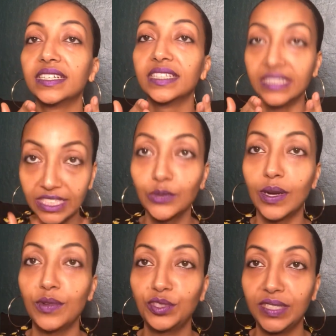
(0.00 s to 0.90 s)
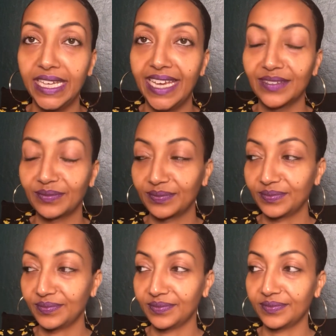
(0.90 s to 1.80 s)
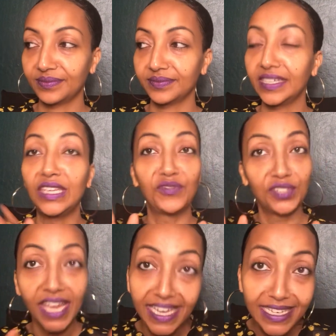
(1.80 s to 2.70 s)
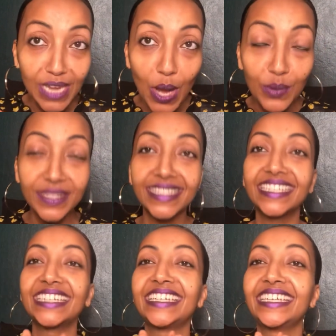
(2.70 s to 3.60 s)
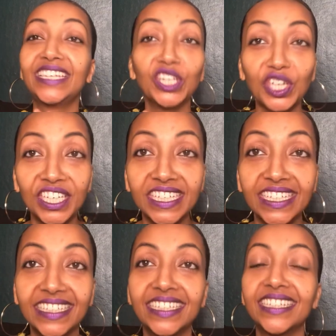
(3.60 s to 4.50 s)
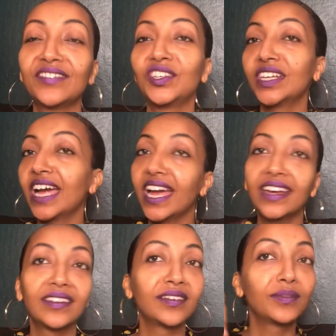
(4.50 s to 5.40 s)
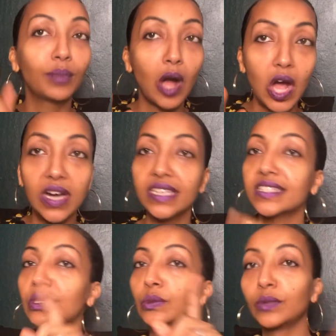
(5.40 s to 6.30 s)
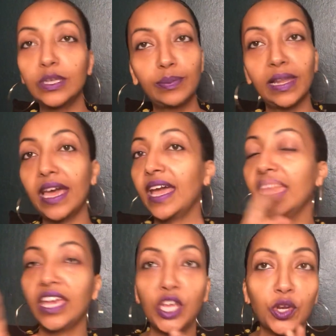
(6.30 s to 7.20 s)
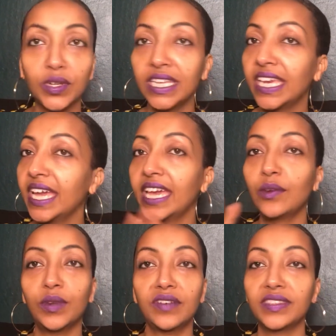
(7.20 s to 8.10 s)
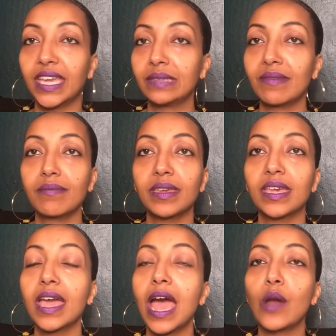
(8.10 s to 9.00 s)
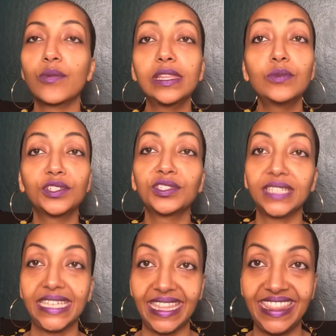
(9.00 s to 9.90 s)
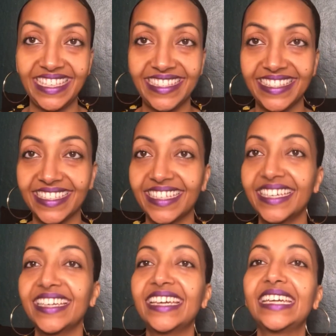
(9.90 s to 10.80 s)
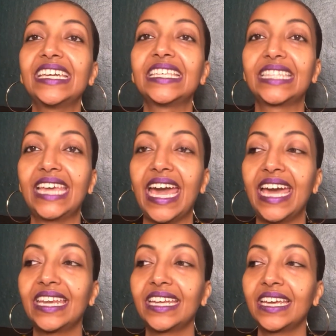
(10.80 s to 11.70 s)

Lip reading: this is what I want you to get. And if you're taking notes, good. If you're not, pause, replay, hear it again, whatever the case may be. I really want you to get this, is that